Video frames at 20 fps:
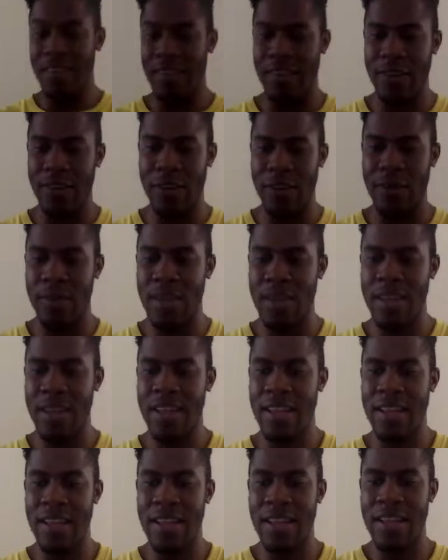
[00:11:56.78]
So
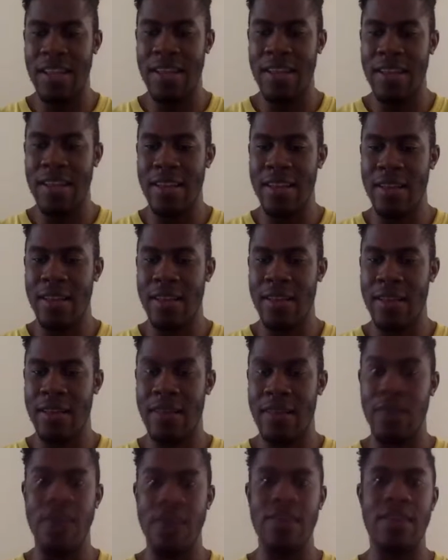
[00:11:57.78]

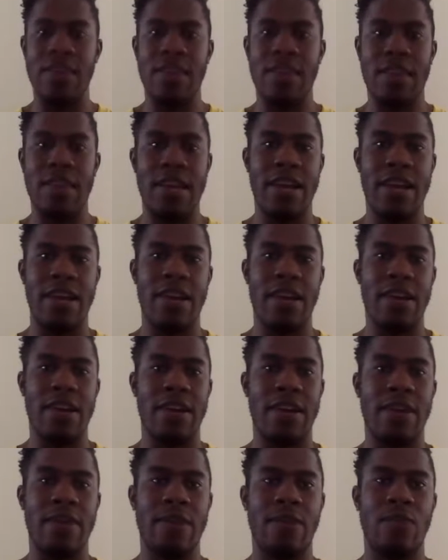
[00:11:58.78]
going
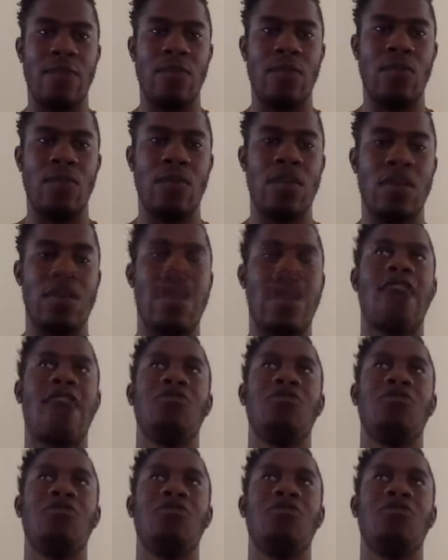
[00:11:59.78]
there, you can